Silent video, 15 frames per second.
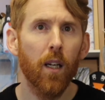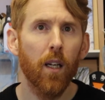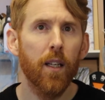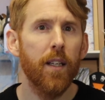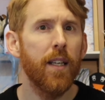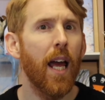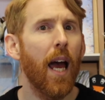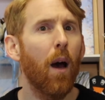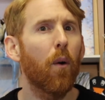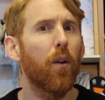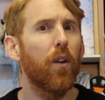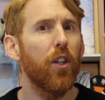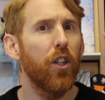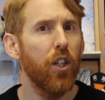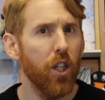Now,
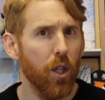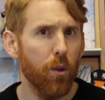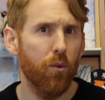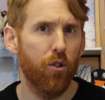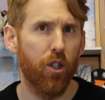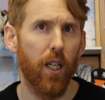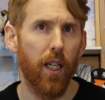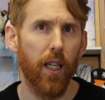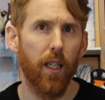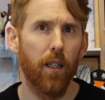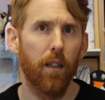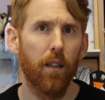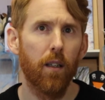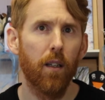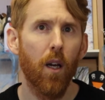usually,
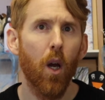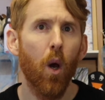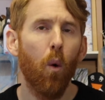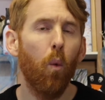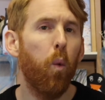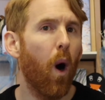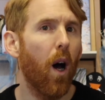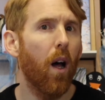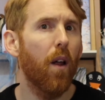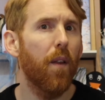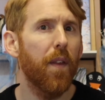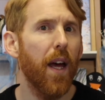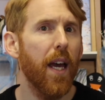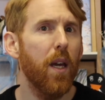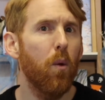while
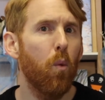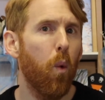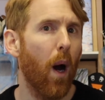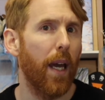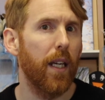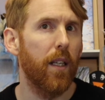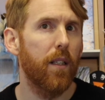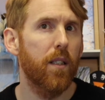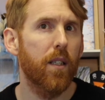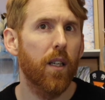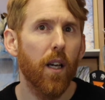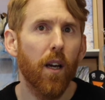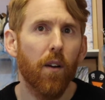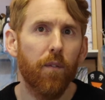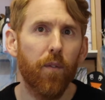they wait
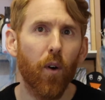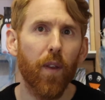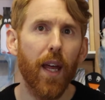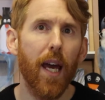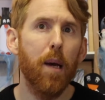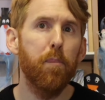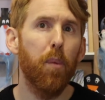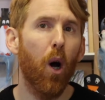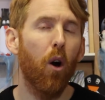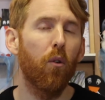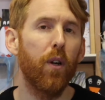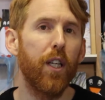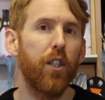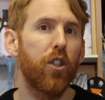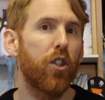for their
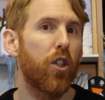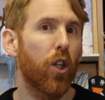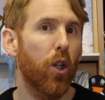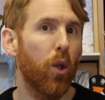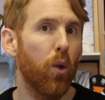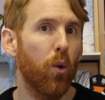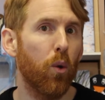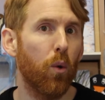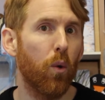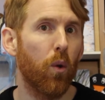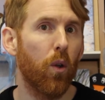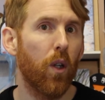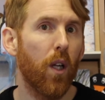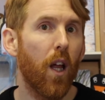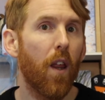porridge to cool,
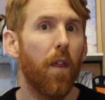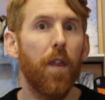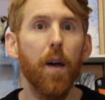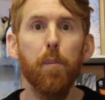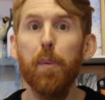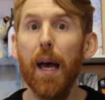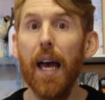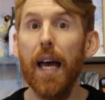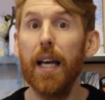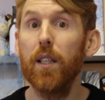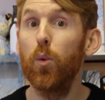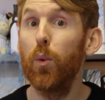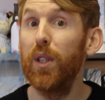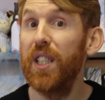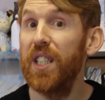the bears
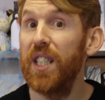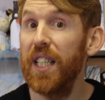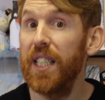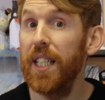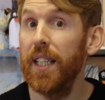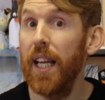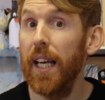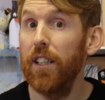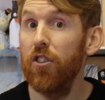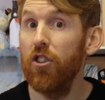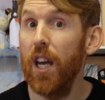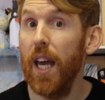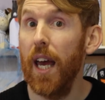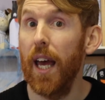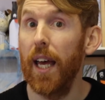would sit in their
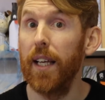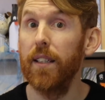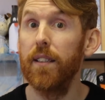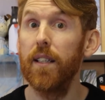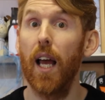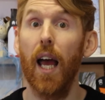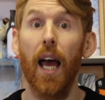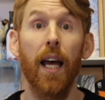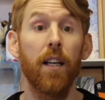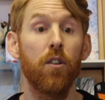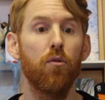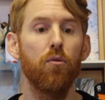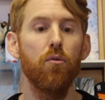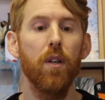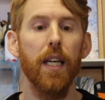chairs
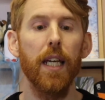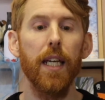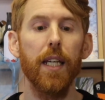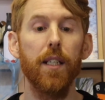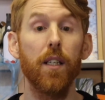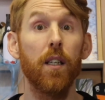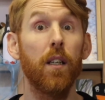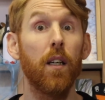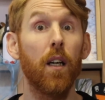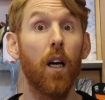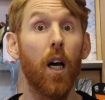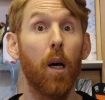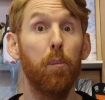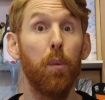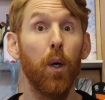and read
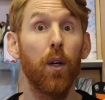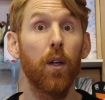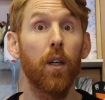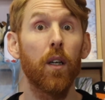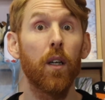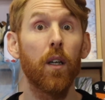a book.